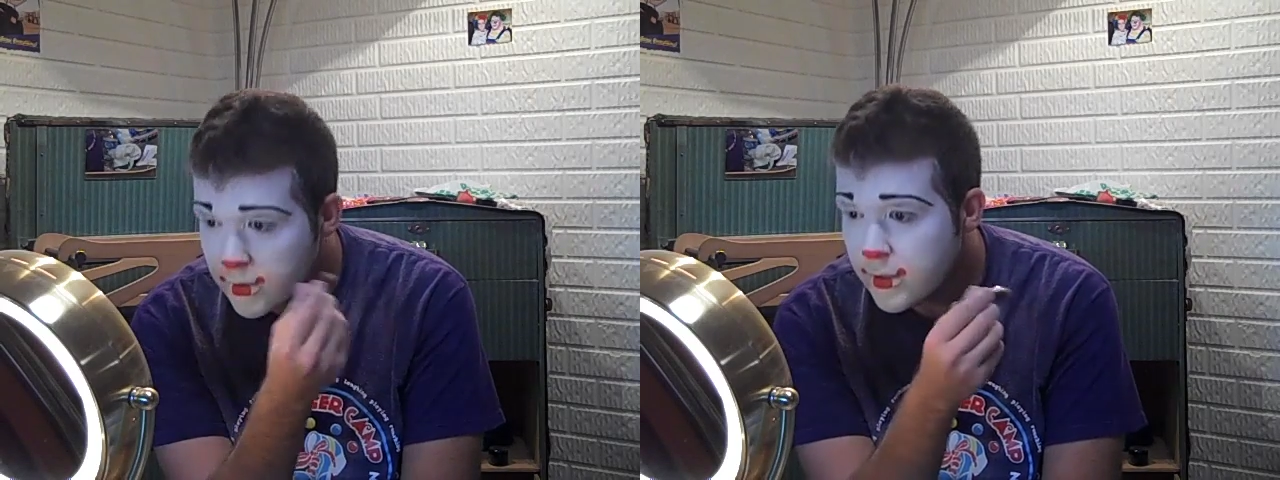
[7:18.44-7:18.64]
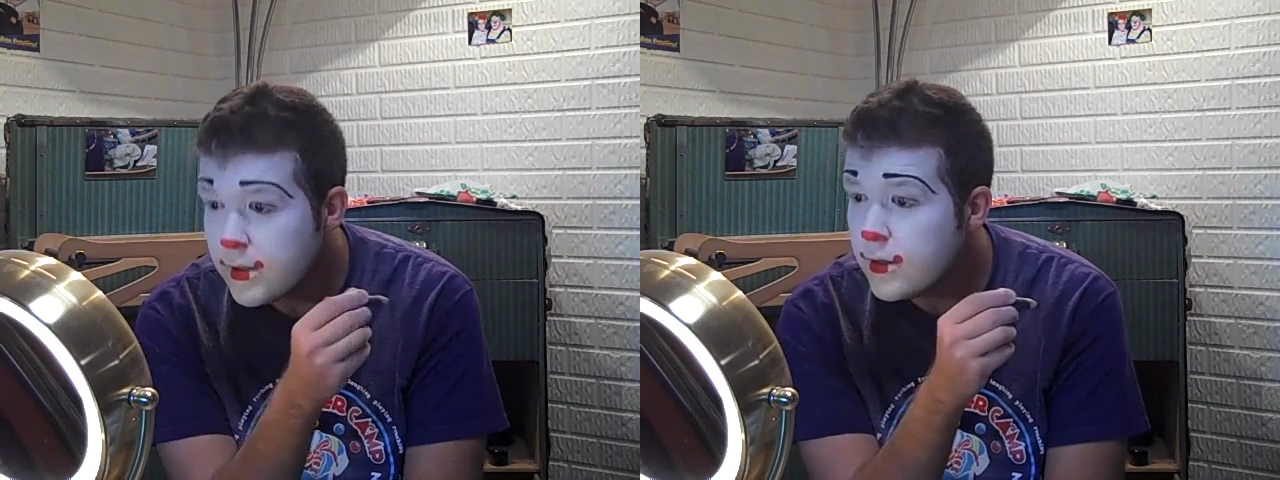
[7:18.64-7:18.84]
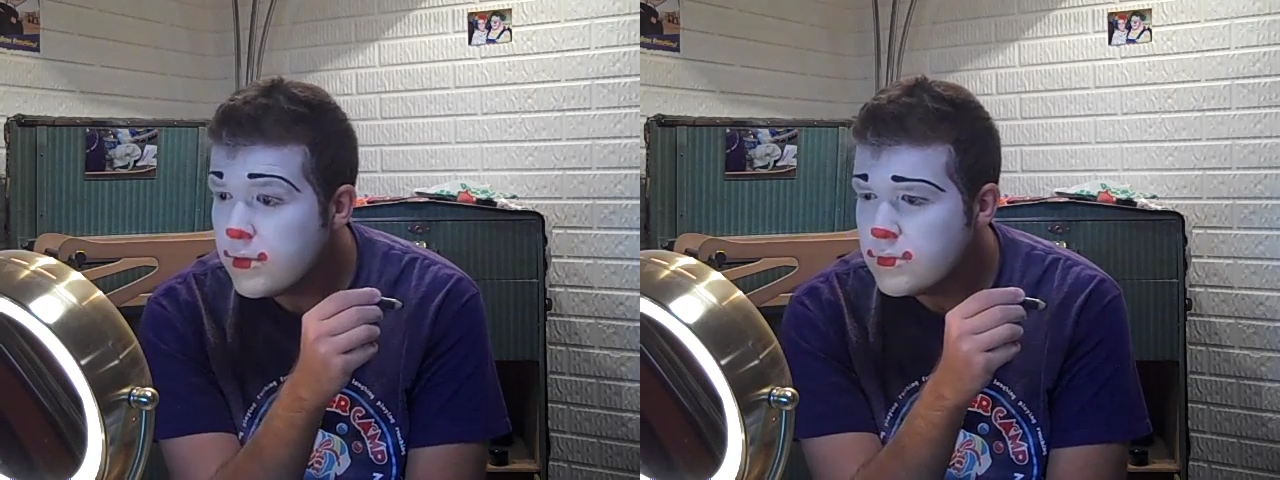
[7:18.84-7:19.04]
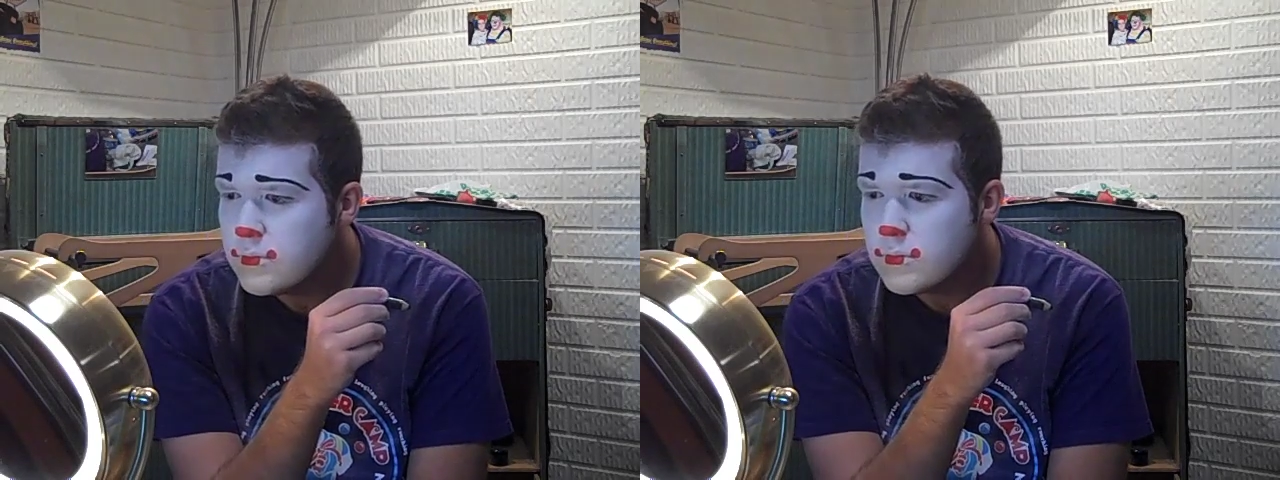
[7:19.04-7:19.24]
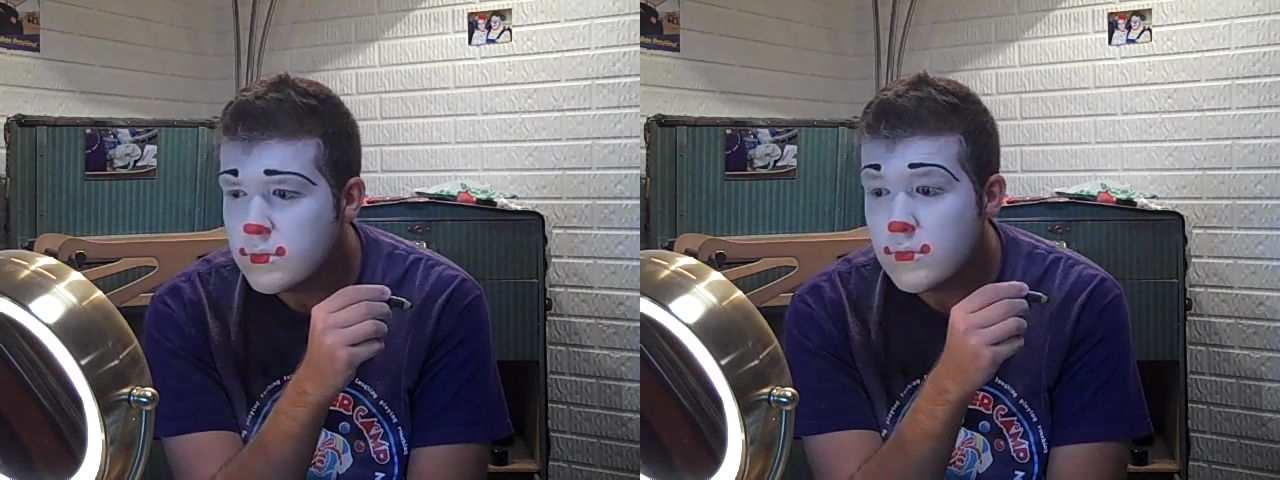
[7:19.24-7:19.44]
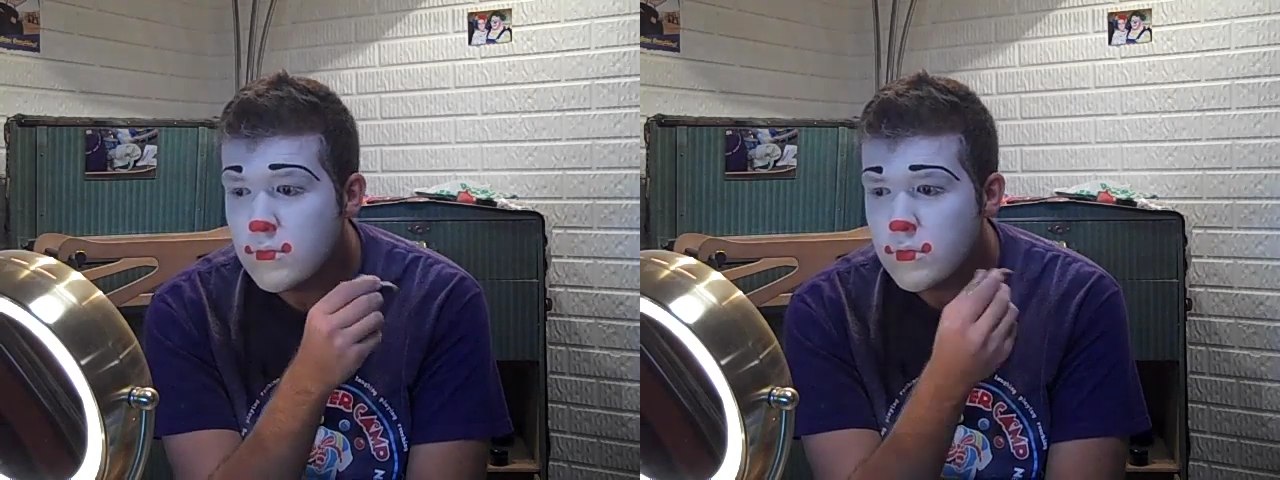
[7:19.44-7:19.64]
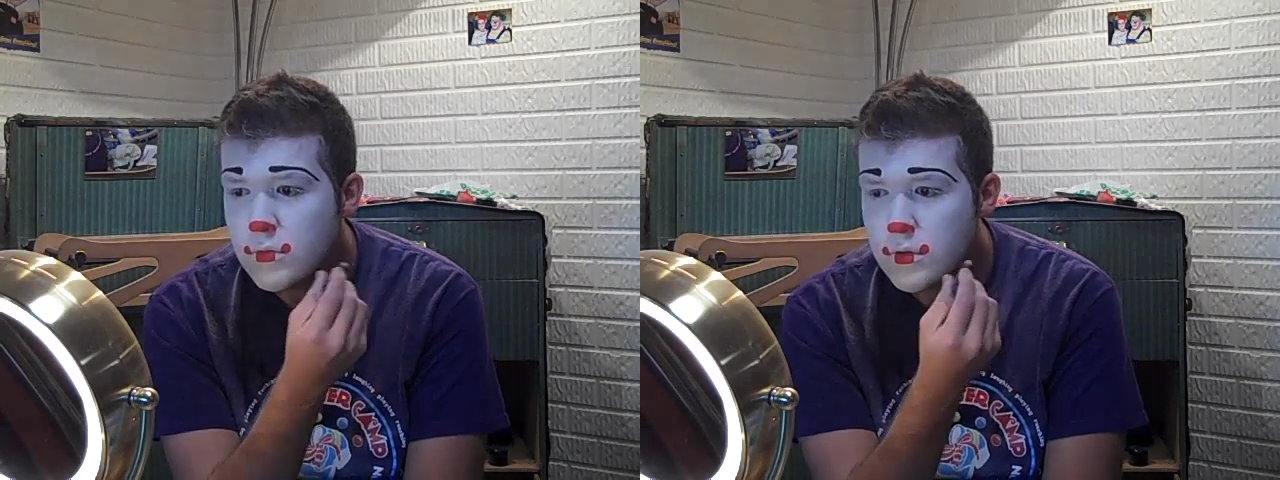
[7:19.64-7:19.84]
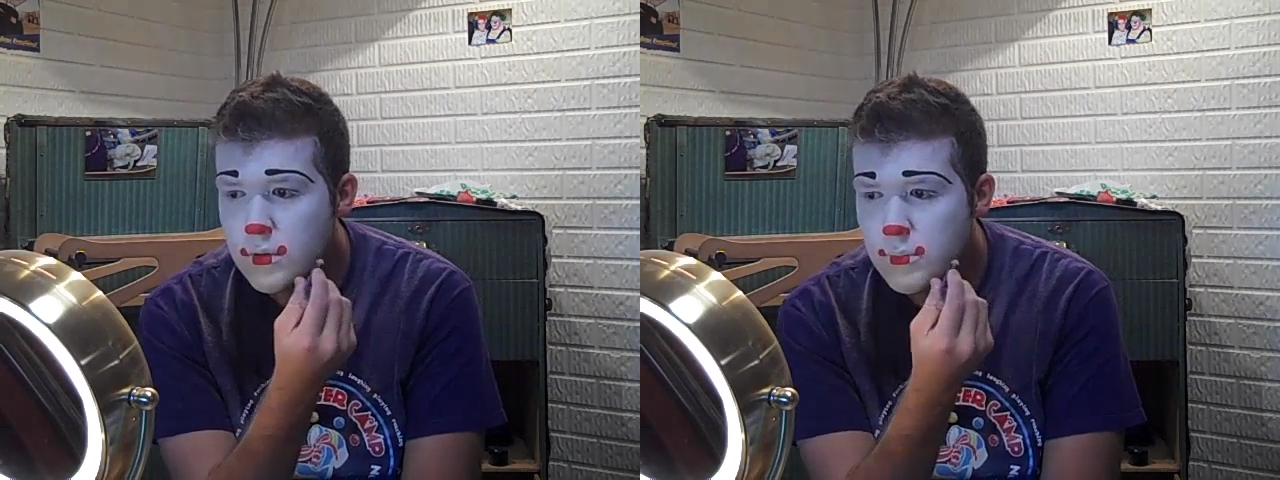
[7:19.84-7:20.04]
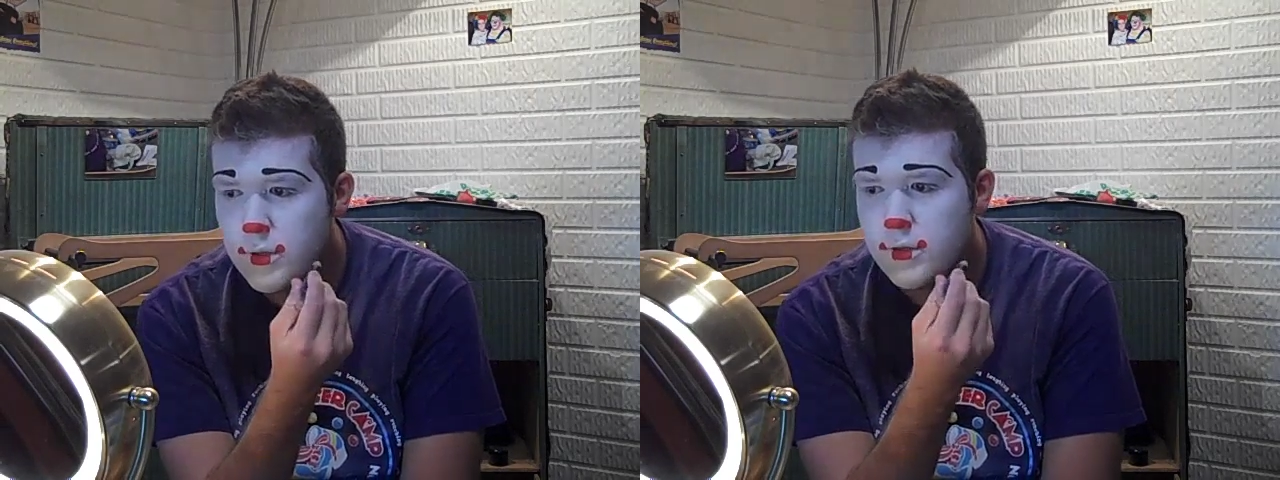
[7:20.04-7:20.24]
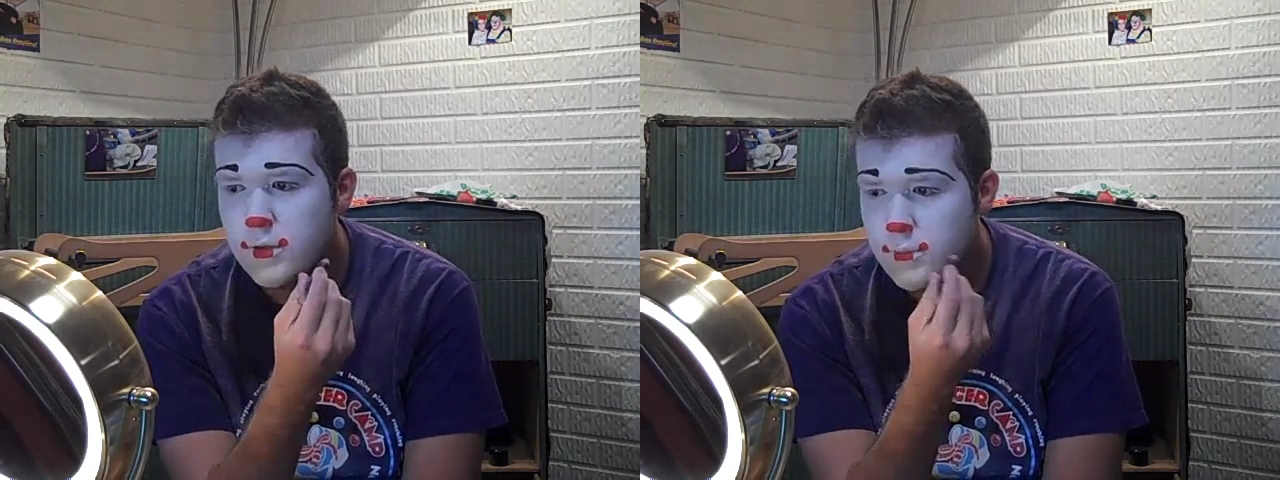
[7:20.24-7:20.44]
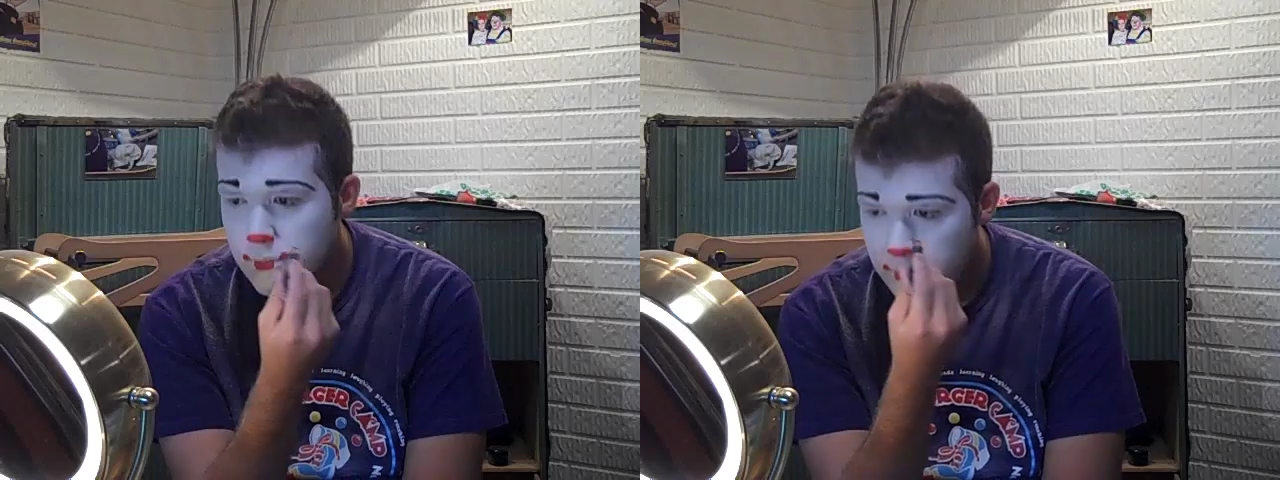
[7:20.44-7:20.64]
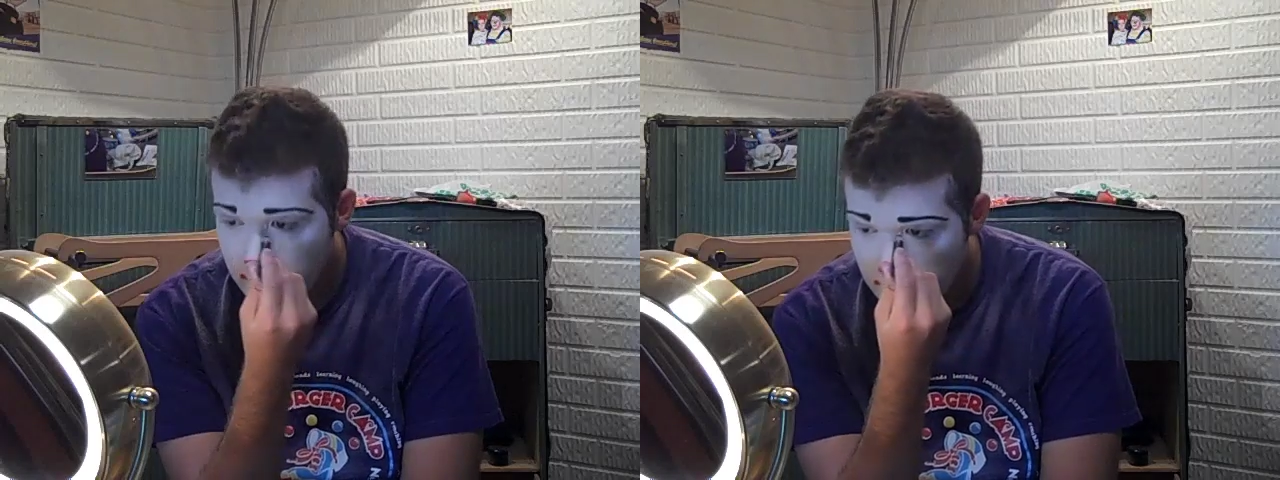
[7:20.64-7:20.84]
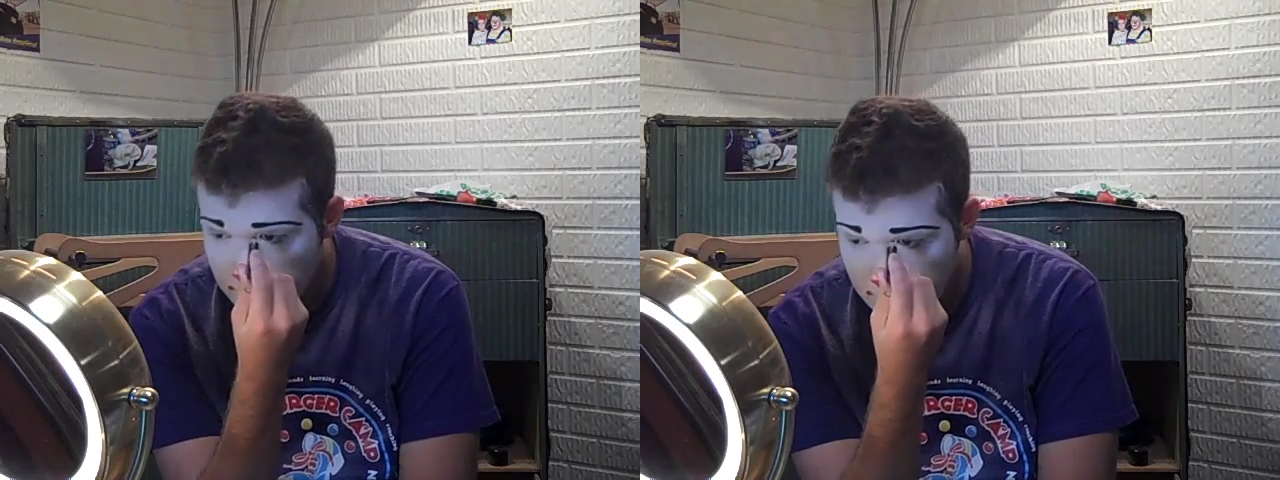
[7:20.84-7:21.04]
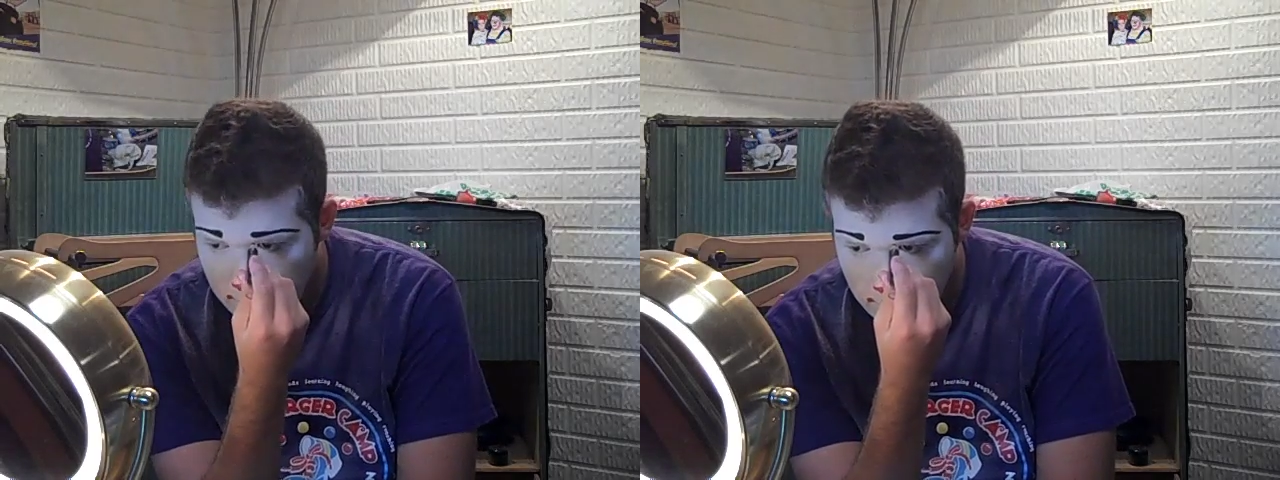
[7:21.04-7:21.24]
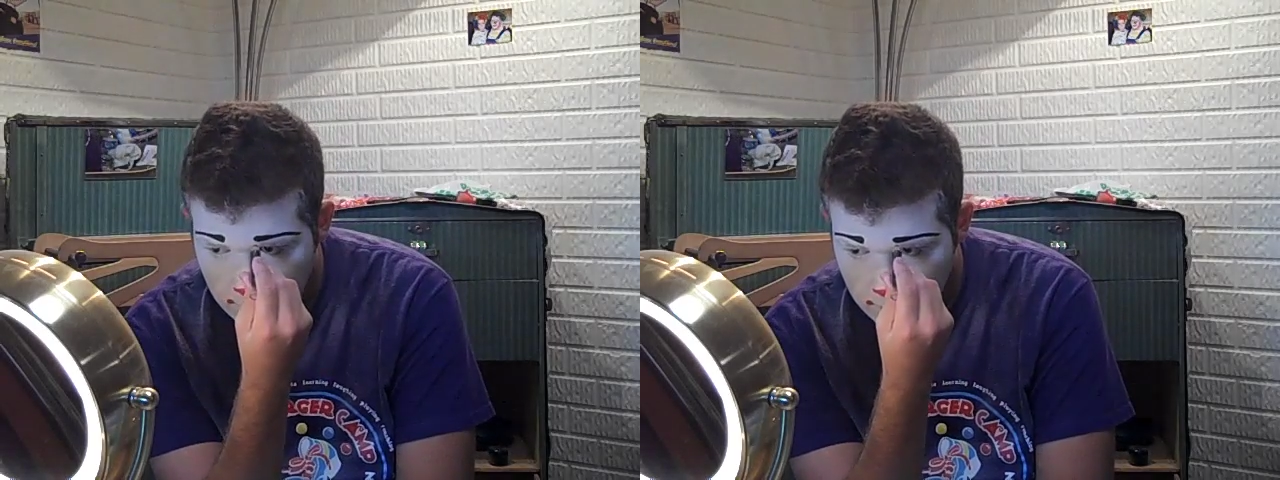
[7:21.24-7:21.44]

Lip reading: kind of make them even out.